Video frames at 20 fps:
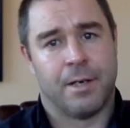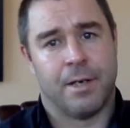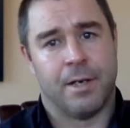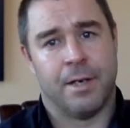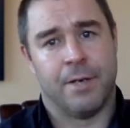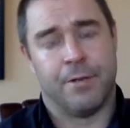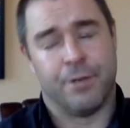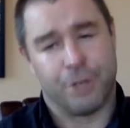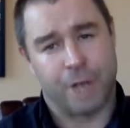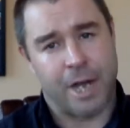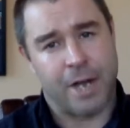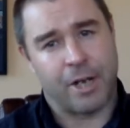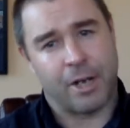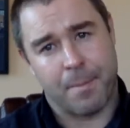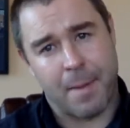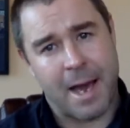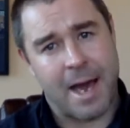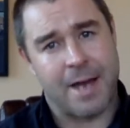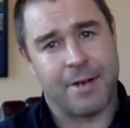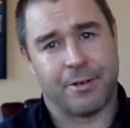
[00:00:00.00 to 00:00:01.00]
The chain of
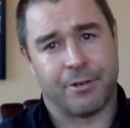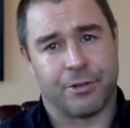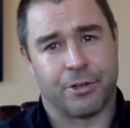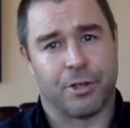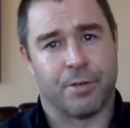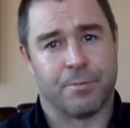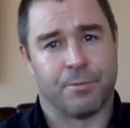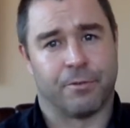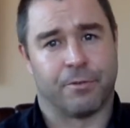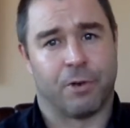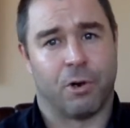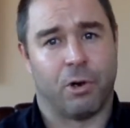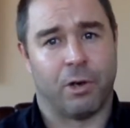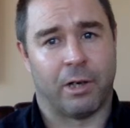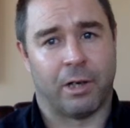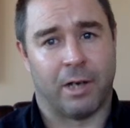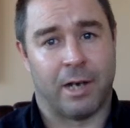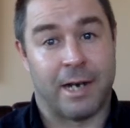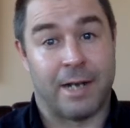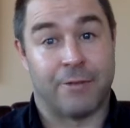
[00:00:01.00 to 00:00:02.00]
command in terms of
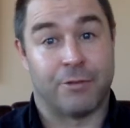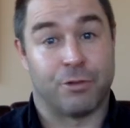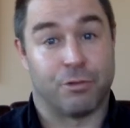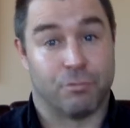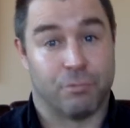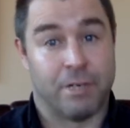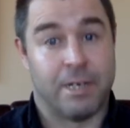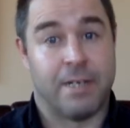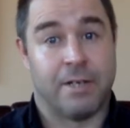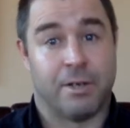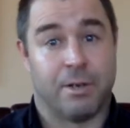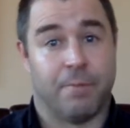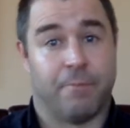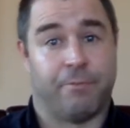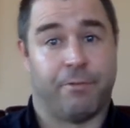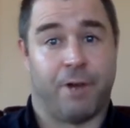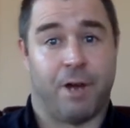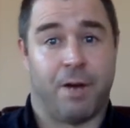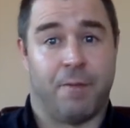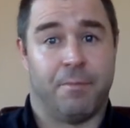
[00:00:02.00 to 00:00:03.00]
calling lineouts should really come
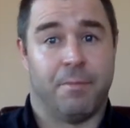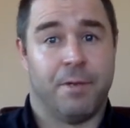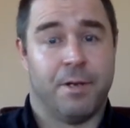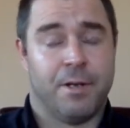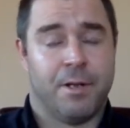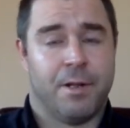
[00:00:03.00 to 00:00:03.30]
from